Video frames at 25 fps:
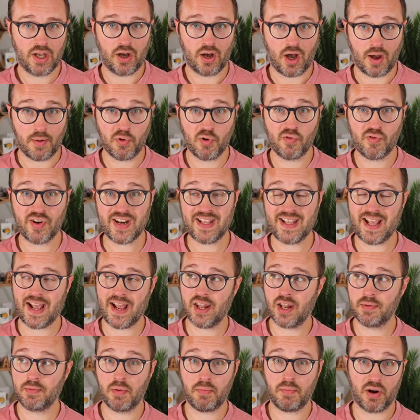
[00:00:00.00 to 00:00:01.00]
I'm already getting
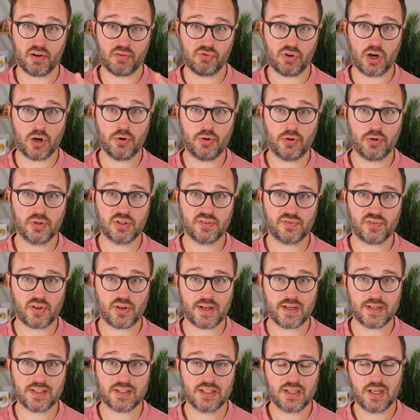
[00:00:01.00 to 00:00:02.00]
them on my Roku
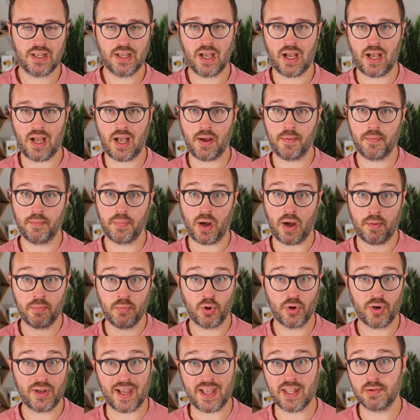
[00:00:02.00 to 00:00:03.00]
device, but I'm
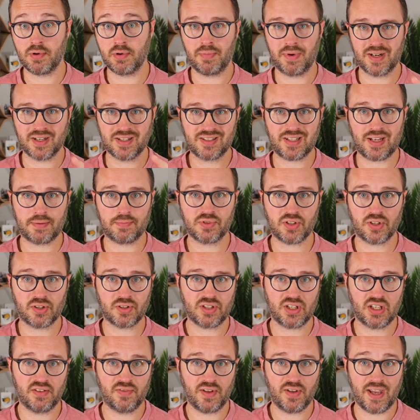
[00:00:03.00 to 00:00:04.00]
not getting them on my Samsung
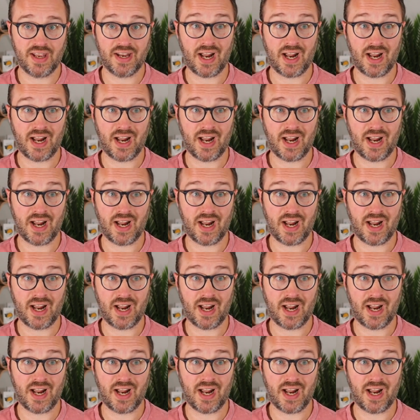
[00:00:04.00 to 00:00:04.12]
TV.